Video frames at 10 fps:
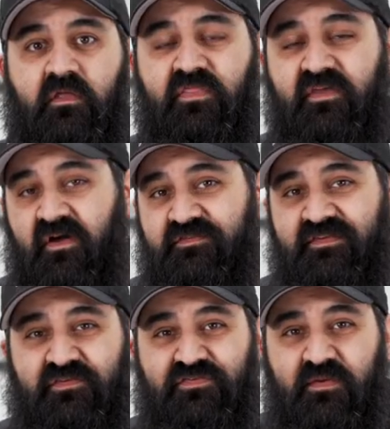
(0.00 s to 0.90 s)
The gun's
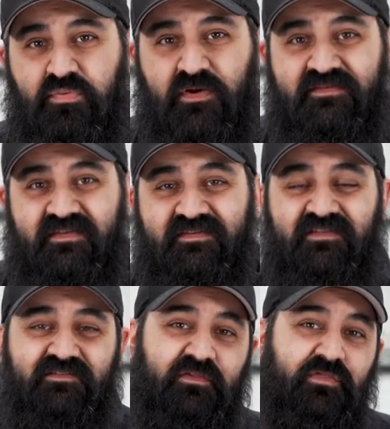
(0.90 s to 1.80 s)
now separated
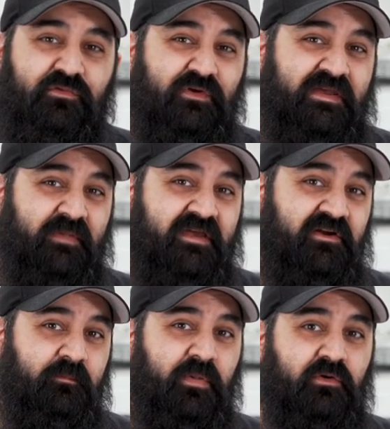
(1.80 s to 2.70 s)
into three main
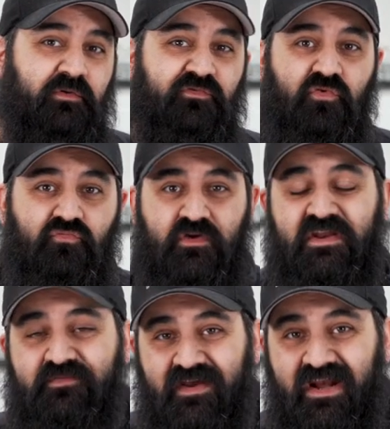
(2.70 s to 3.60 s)
components, ready
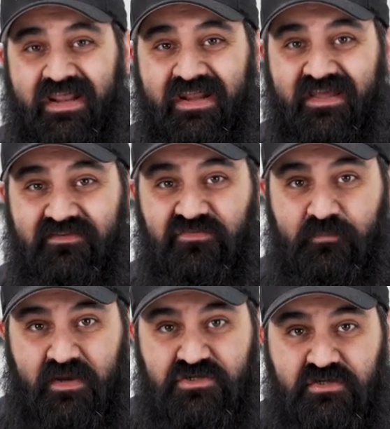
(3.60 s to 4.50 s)
for cleaning and
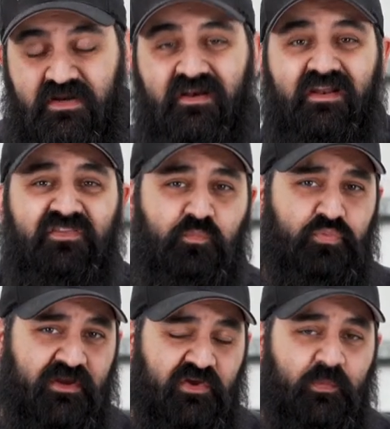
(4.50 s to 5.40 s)
inspection. Let's
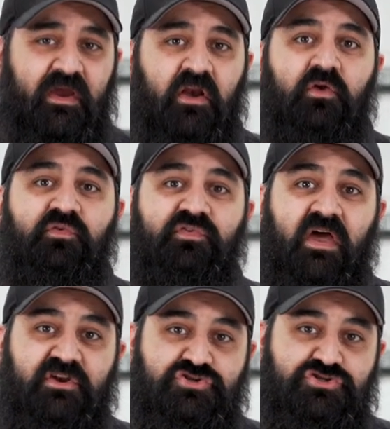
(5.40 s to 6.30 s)
bring you in closer
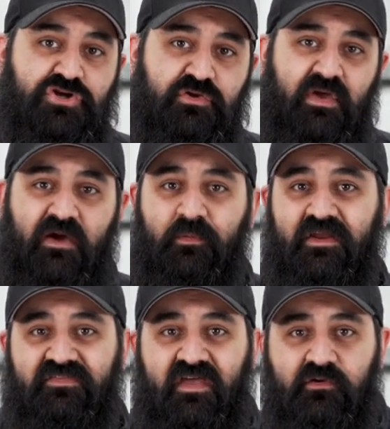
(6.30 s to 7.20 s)
and show you how we're
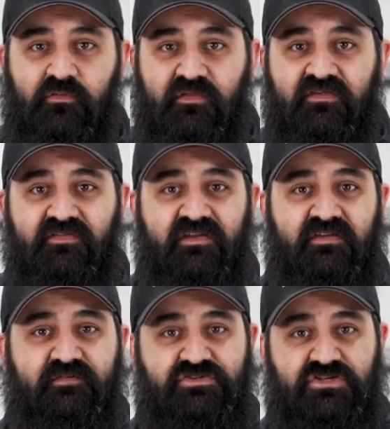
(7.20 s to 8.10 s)
gonna tackle these
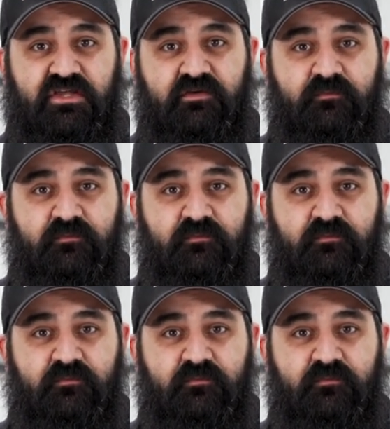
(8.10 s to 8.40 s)
individually.